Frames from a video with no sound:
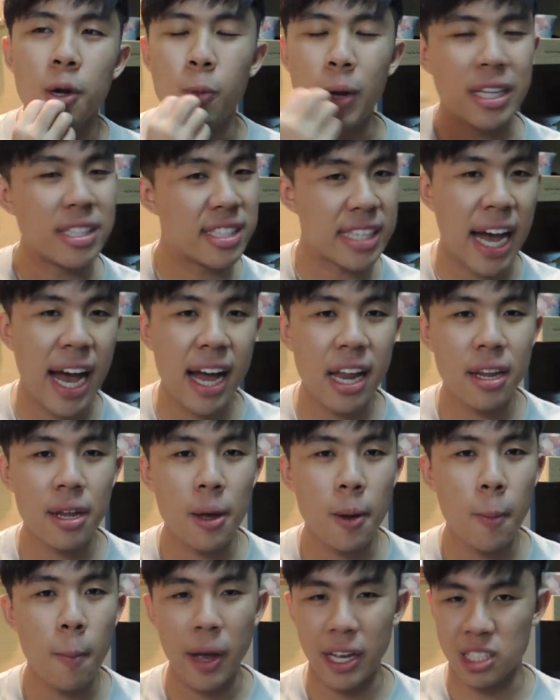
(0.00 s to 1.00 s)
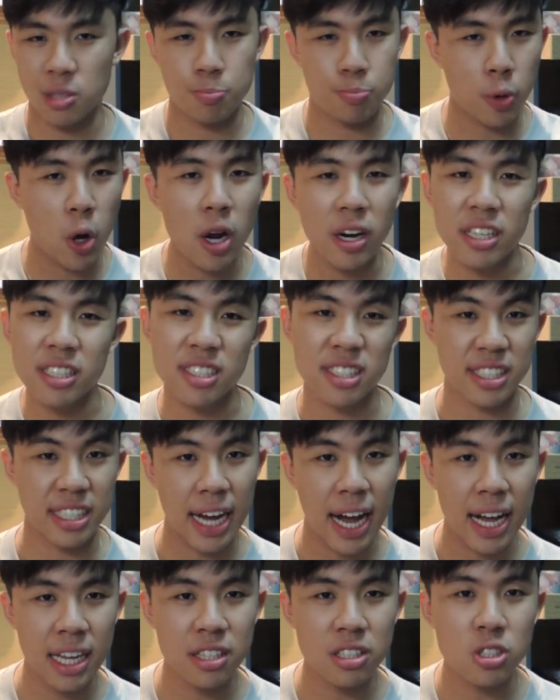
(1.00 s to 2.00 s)
when Tyler has brought his
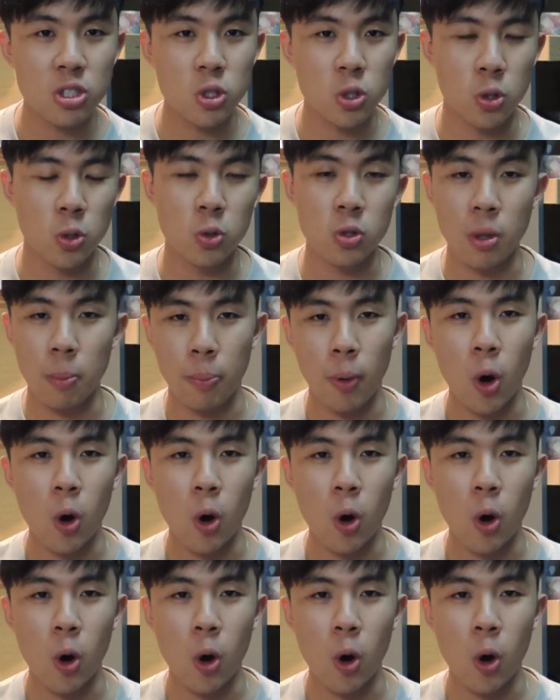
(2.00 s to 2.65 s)
guns to the